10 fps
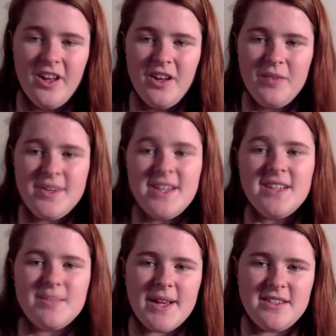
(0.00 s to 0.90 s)
Within
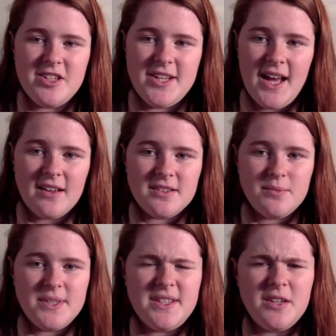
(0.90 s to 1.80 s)
this passage in Acts,
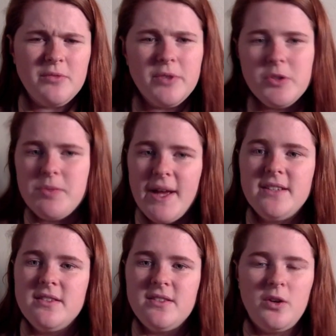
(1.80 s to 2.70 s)
we see a real
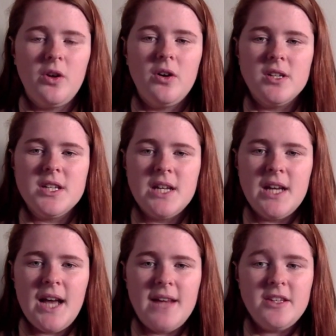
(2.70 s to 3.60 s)
dependence on God
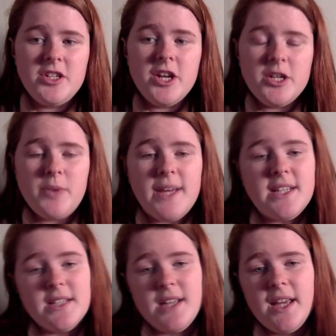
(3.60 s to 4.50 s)
and the church
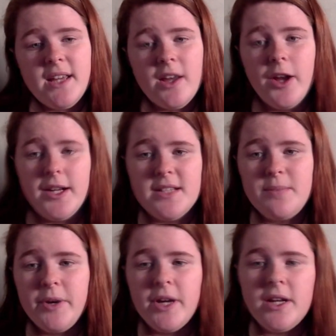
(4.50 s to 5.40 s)
waiting to hear the Holy
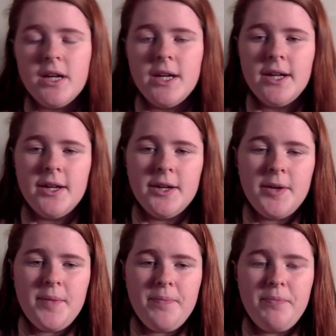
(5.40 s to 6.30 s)
Spirit.
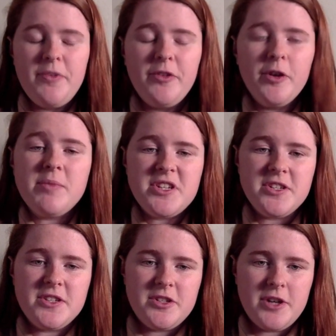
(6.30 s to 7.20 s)
Before a
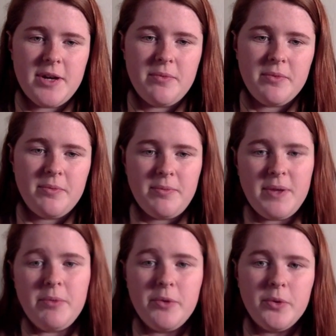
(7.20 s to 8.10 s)
missions trip,
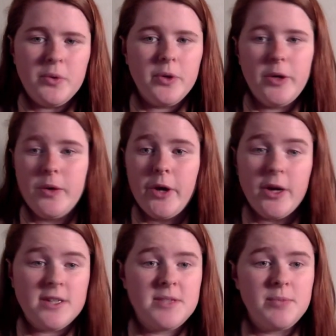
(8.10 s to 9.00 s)
people who are
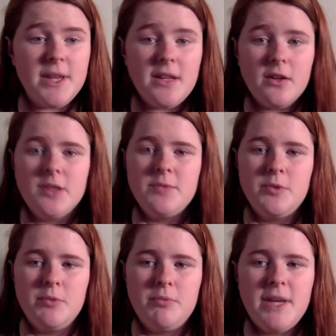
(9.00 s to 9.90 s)
going to spread the
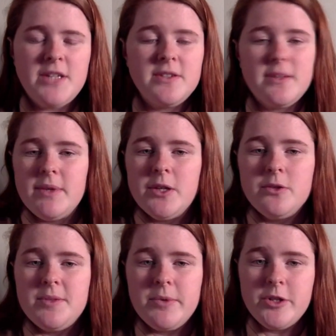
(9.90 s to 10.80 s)
gospel might do something called
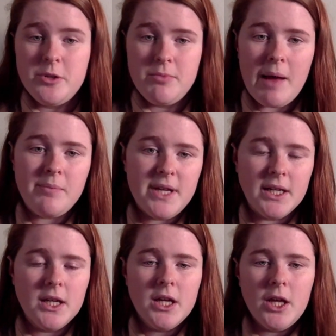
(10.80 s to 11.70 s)
spiritual
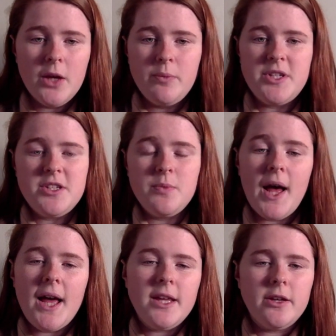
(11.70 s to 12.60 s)
mapping, which is
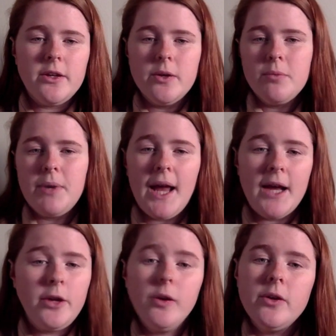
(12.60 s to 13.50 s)
where you plan
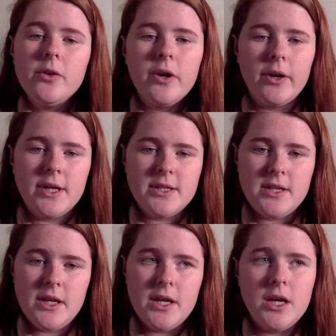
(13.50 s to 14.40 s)
who you're going
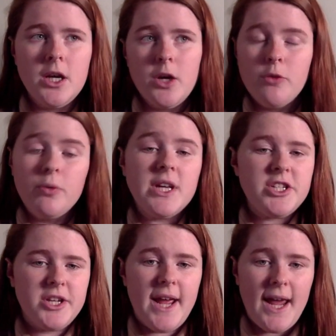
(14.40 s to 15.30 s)
to reach
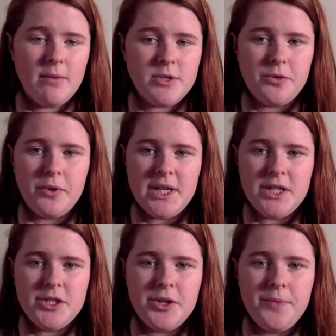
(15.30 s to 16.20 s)
and aim to
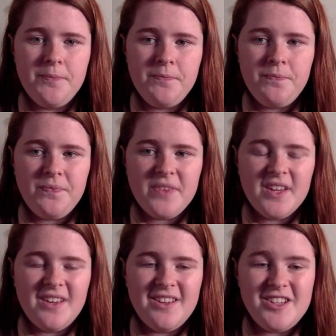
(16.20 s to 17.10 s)
reach.
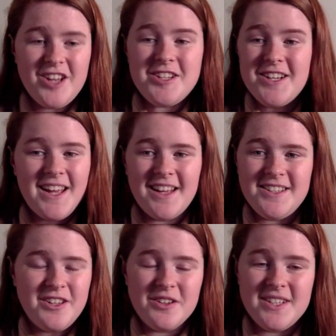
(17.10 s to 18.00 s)
The church in
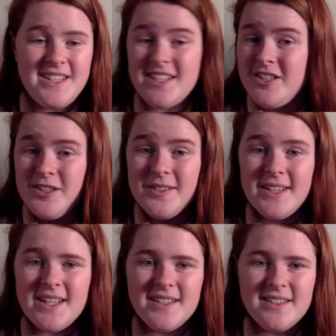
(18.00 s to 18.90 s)
Antioch didn't do
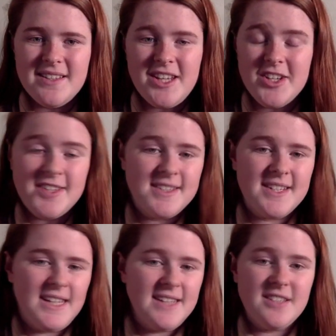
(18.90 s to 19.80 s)
this. They just
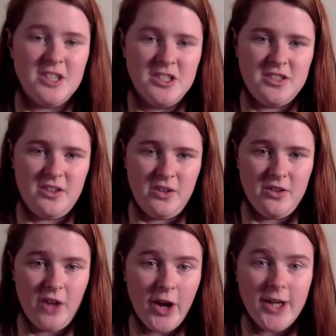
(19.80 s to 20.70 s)
listened to
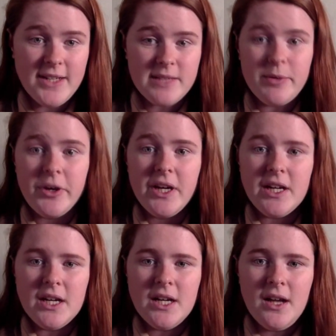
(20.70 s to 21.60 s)
the Holy Spirit
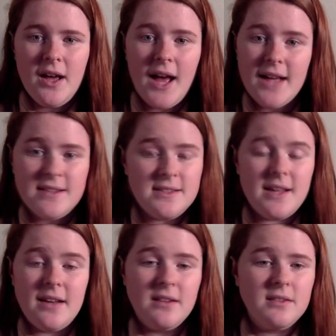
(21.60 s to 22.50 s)
and
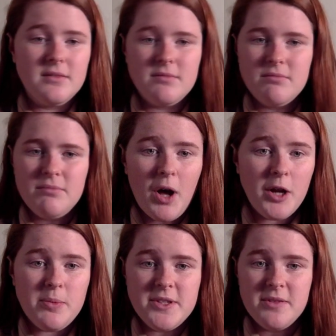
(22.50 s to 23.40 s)
sent
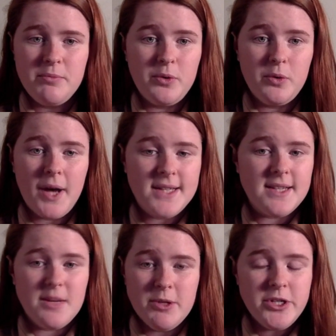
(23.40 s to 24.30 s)
Barnabas and Paul as
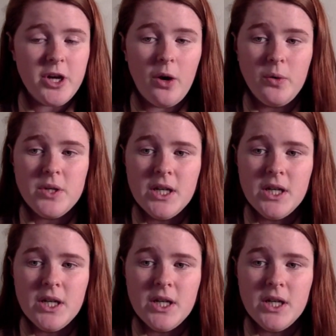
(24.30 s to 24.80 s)
they'd been told.